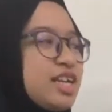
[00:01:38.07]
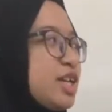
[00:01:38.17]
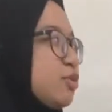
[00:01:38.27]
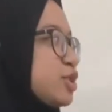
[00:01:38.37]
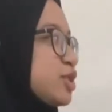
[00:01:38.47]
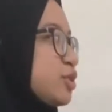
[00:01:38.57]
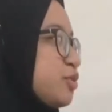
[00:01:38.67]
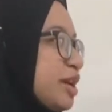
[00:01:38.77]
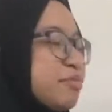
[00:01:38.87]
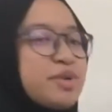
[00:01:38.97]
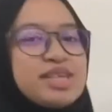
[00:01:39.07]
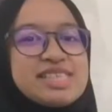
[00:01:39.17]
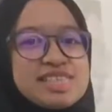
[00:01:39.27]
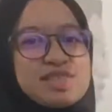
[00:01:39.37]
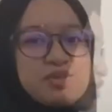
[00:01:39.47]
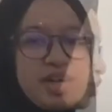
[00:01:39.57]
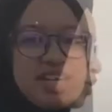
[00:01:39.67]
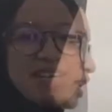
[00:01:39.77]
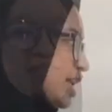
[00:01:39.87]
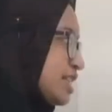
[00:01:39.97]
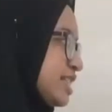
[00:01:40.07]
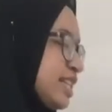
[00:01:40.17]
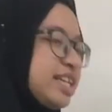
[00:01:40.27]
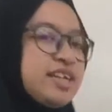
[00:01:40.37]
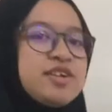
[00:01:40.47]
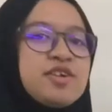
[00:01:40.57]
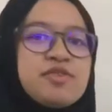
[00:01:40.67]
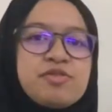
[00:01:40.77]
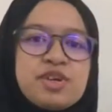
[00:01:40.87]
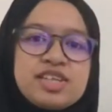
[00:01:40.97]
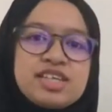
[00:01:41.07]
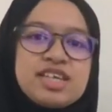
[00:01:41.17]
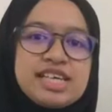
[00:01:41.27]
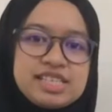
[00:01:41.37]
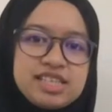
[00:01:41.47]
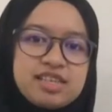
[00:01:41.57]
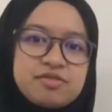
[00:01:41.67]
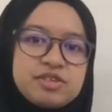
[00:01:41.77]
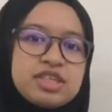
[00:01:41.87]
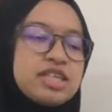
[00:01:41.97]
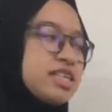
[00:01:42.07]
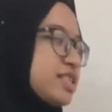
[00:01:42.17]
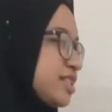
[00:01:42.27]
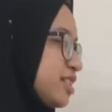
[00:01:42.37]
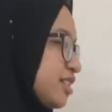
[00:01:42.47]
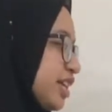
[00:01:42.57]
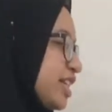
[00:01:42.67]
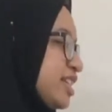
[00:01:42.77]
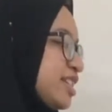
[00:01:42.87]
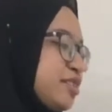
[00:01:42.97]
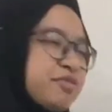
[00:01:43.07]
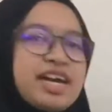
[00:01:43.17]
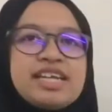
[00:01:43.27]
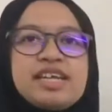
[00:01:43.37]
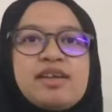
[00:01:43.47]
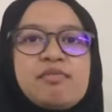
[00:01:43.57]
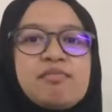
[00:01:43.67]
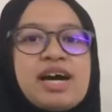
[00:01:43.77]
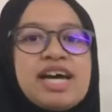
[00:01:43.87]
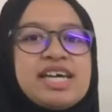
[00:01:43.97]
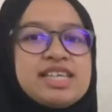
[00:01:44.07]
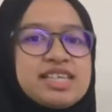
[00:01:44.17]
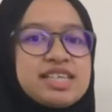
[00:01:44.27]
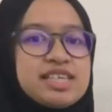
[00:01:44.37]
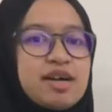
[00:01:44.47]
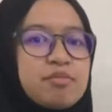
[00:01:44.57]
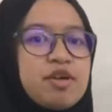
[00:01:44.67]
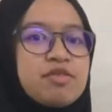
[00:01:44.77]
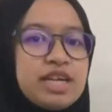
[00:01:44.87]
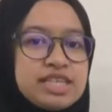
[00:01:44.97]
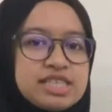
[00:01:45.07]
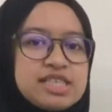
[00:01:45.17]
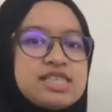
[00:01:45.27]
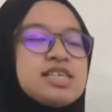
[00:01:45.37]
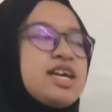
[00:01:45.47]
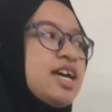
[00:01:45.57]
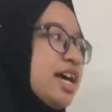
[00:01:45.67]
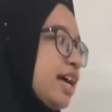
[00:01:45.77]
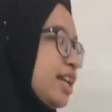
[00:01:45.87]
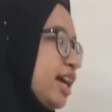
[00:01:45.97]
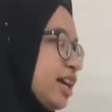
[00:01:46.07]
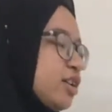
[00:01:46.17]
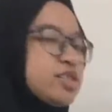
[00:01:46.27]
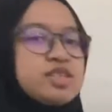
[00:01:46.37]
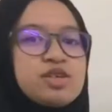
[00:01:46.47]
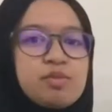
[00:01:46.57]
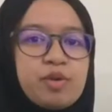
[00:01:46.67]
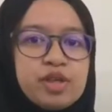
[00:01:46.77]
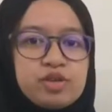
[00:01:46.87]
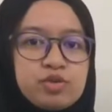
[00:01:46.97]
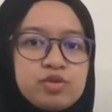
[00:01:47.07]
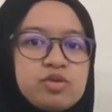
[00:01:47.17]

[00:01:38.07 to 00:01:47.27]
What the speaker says: equals to 1.61. Lastly, for the class interval, it is the range divided by the number of classes, and I got 0.2.